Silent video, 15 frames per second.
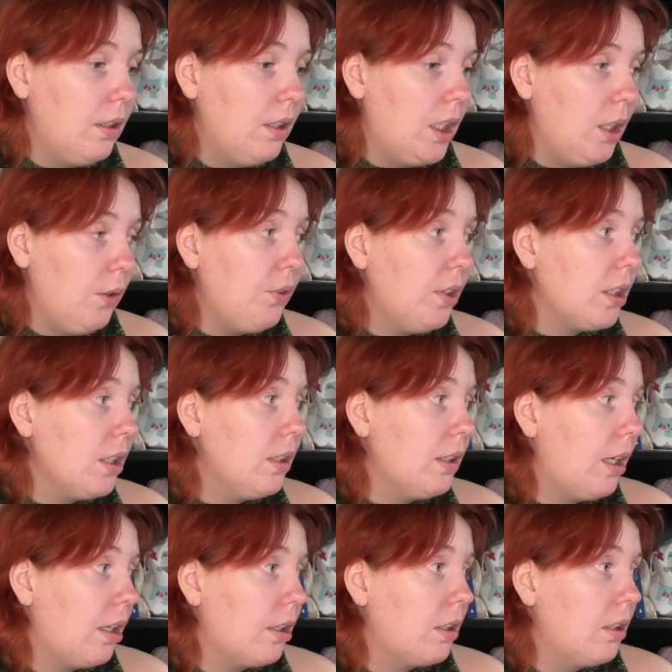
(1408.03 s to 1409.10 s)
If I can
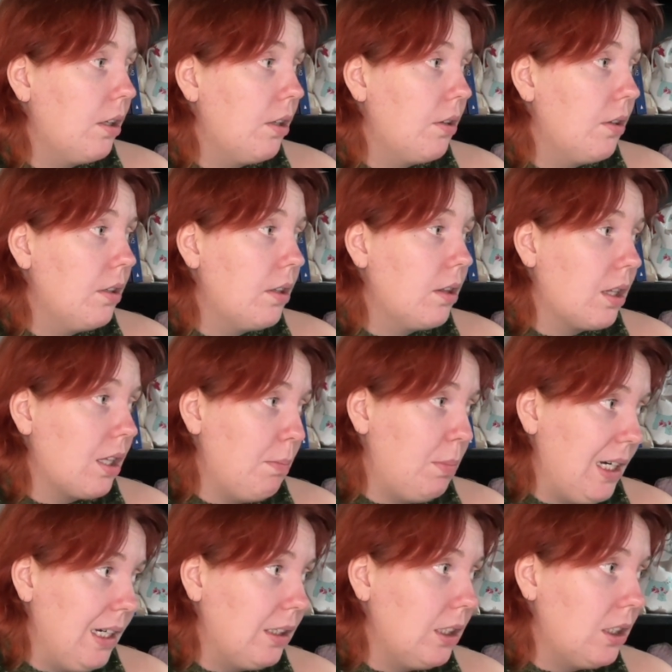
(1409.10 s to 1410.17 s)
get the
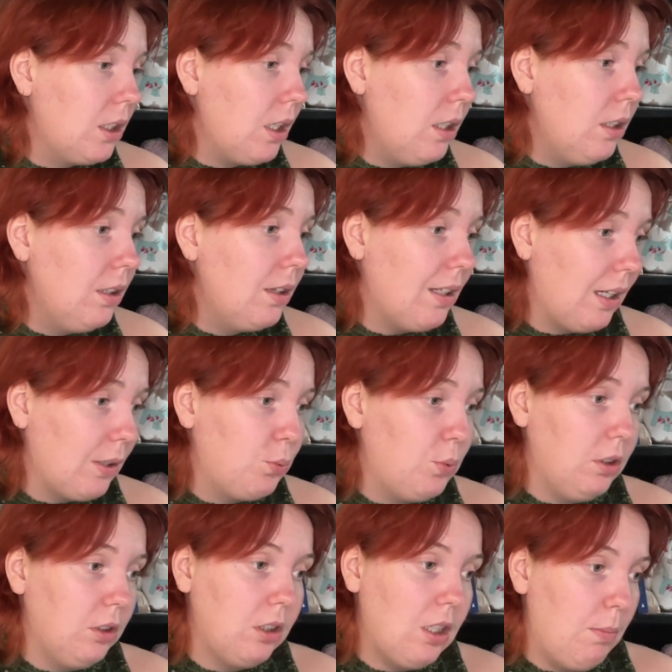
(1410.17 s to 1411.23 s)
blanket done, that will
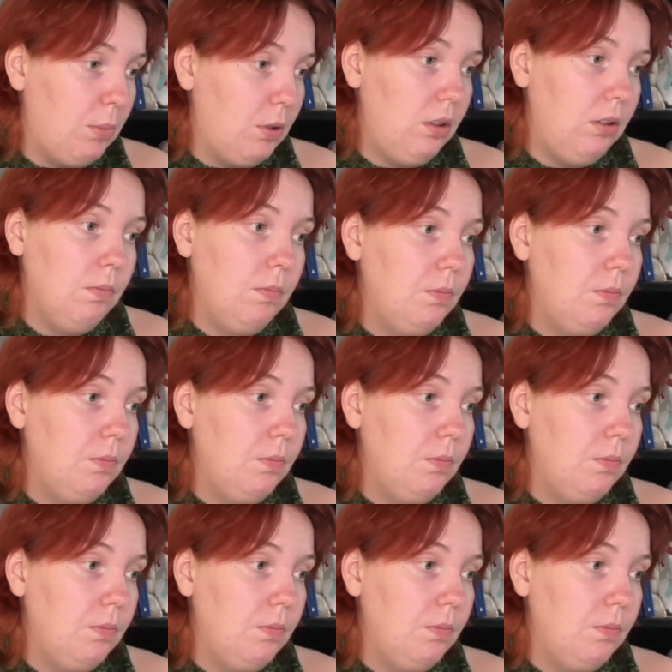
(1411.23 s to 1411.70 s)
double.